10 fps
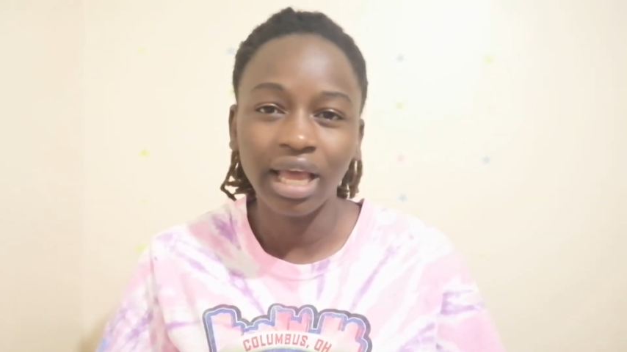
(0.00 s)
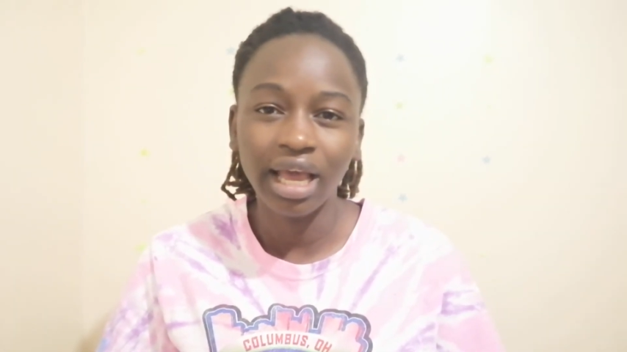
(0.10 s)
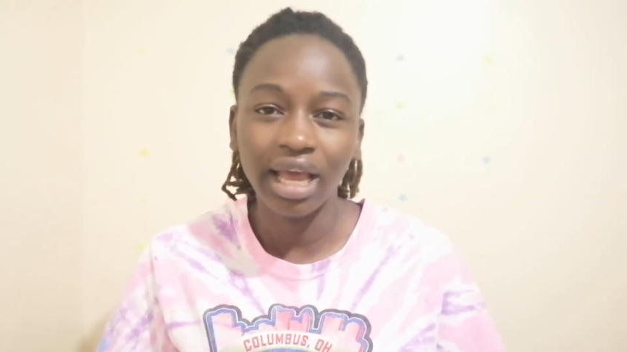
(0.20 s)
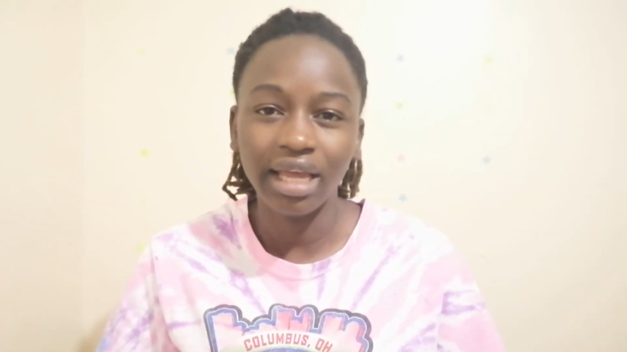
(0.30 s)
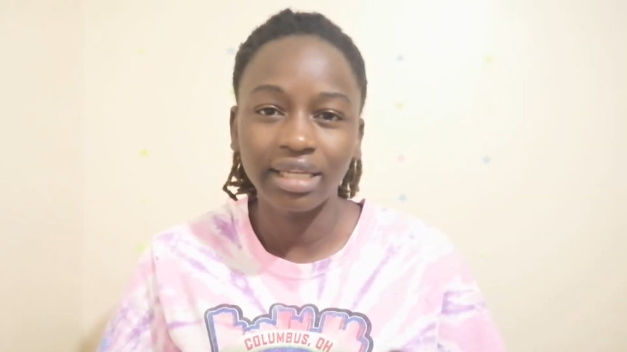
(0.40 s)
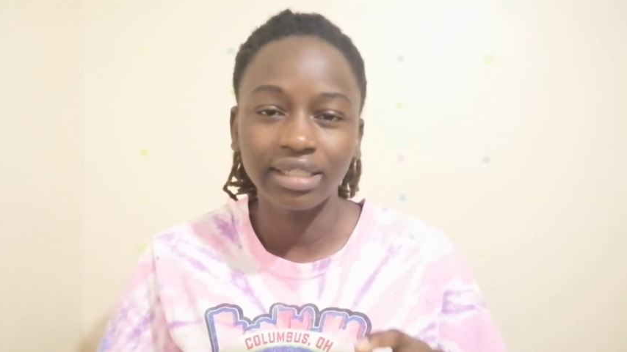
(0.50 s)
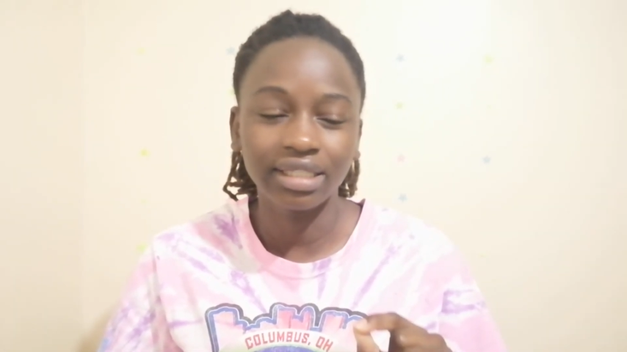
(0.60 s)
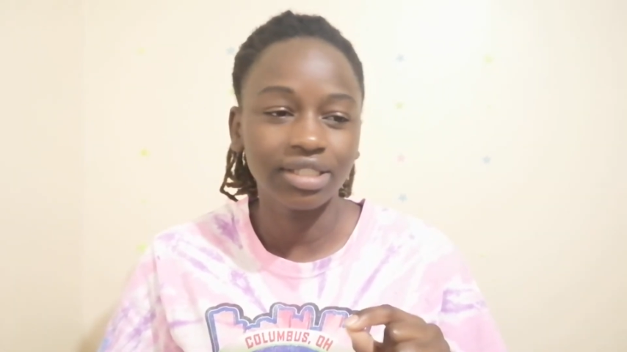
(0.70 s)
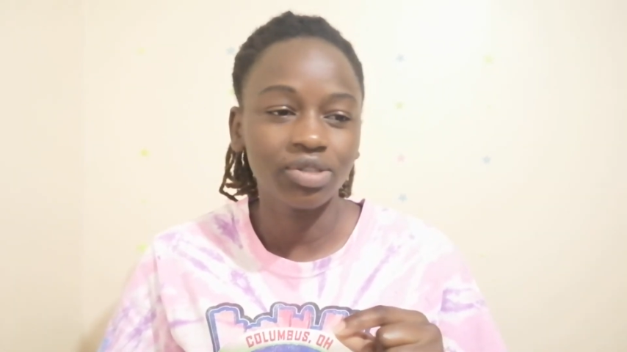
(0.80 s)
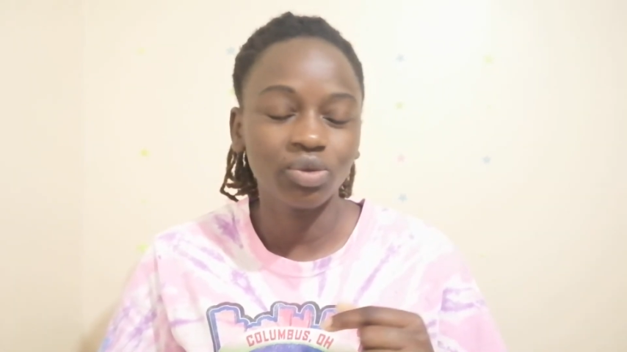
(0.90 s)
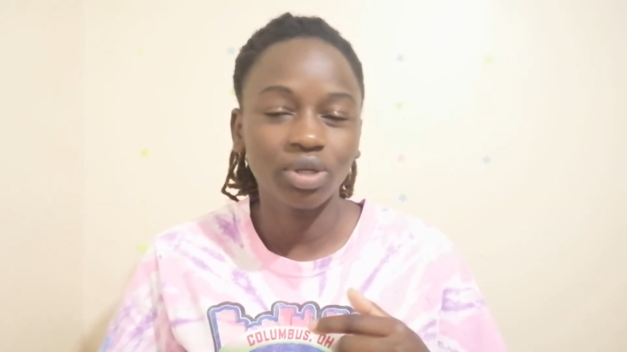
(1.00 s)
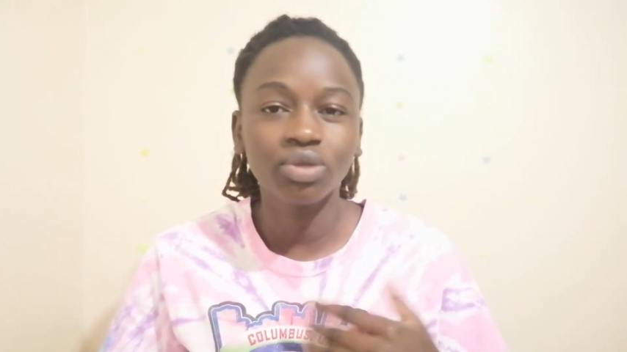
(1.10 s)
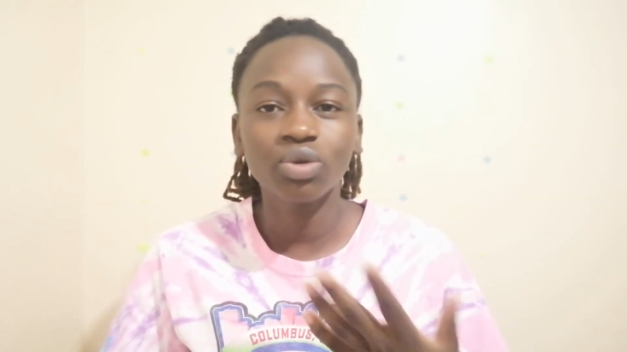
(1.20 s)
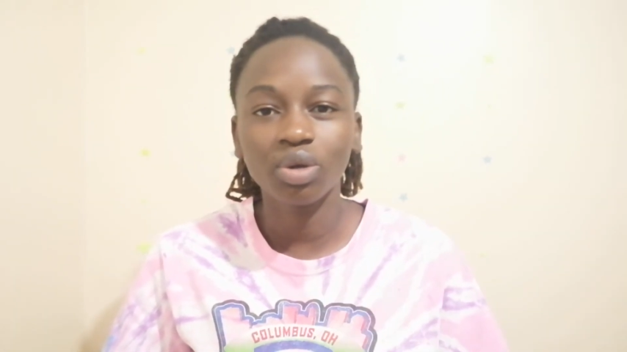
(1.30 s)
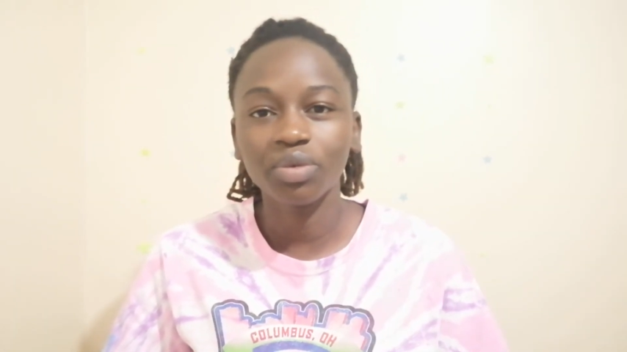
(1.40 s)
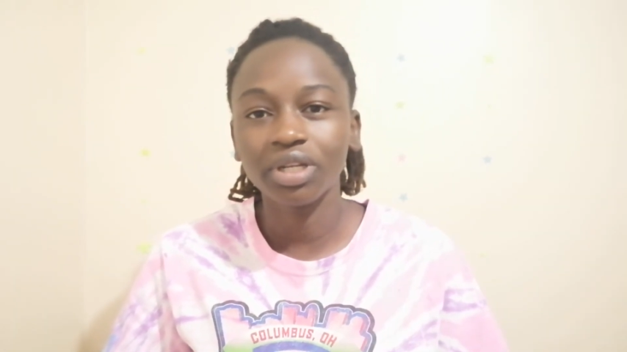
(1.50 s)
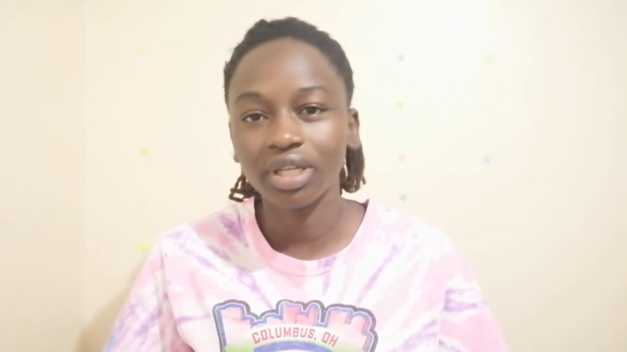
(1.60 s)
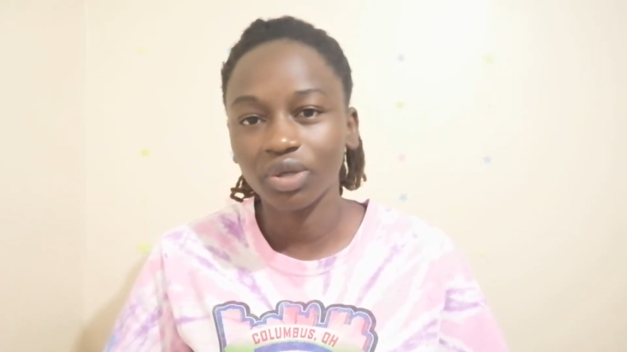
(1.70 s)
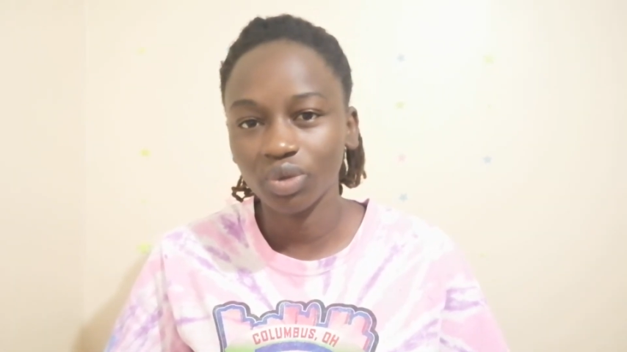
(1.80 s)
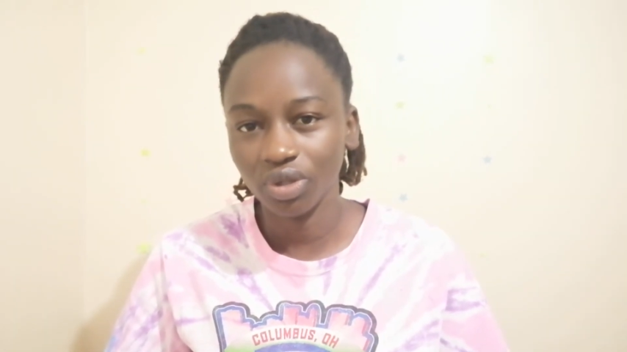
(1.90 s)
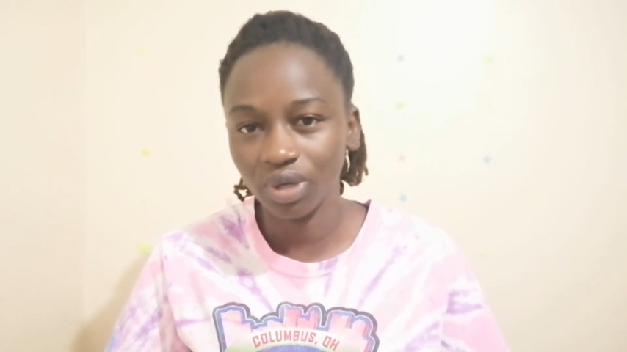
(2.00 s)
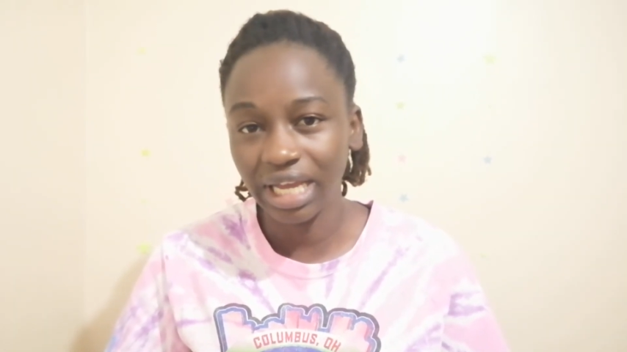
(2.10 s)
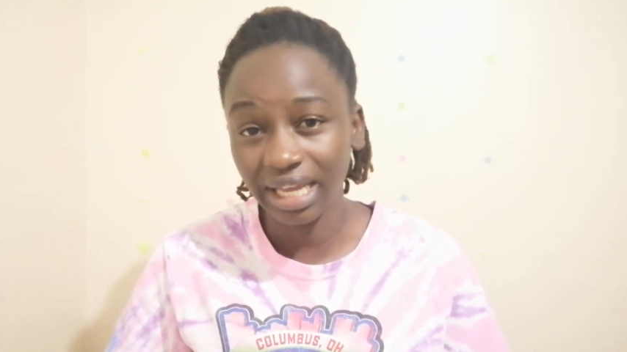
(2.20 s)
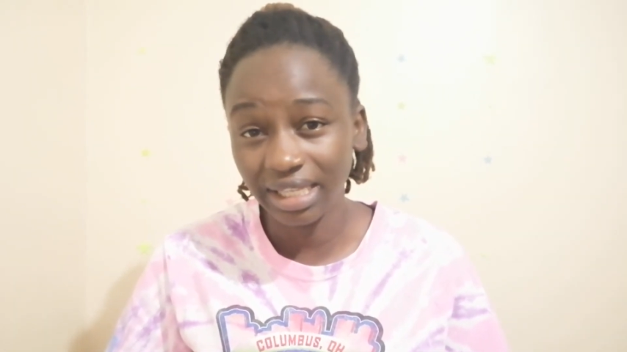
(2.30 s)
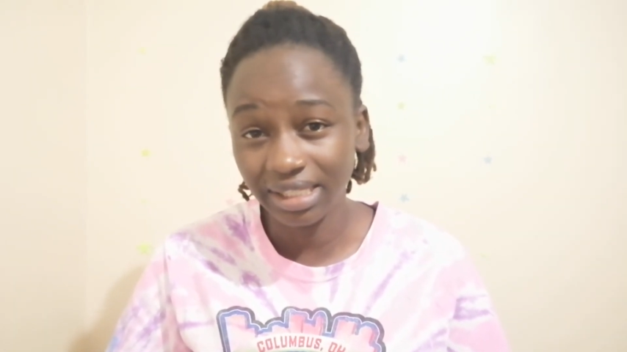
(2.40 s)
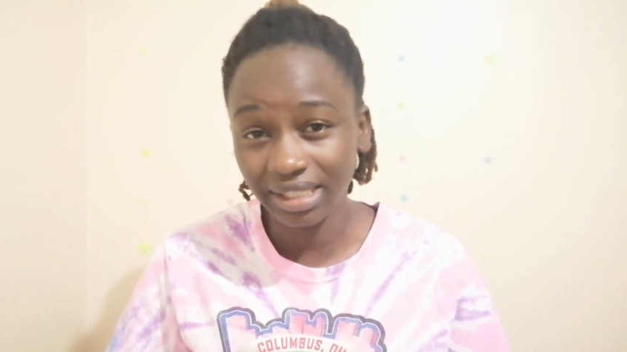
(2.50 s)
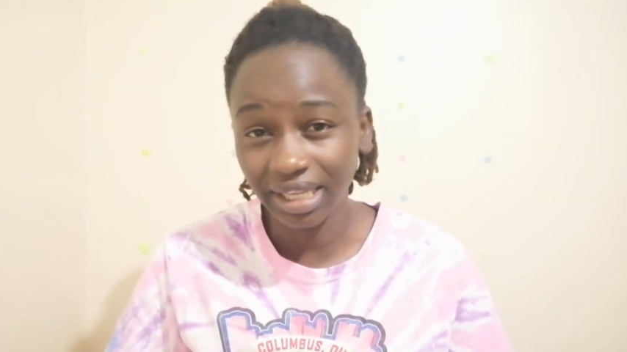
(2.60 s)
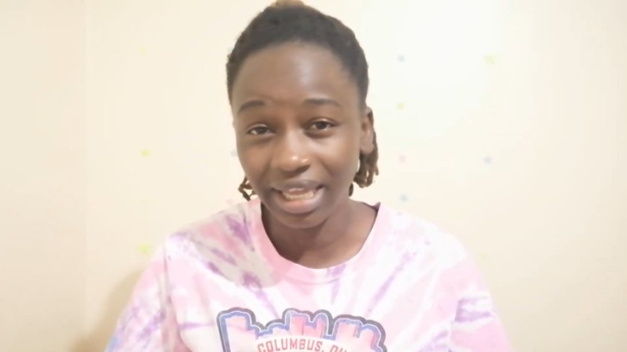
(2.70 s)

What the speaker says: and I just want to communicate with you guys.